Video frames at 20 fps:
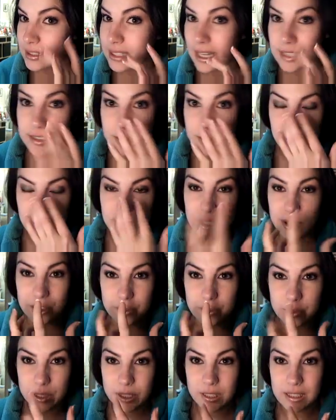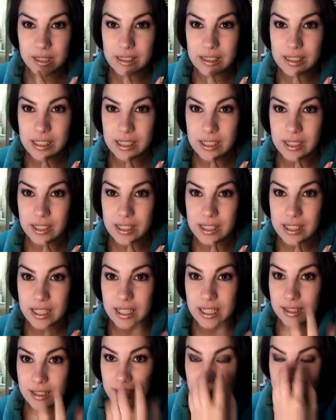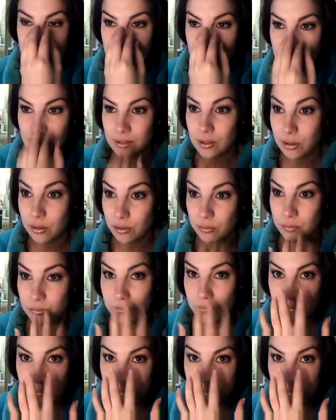sides of my nose, but you can still see there's like a little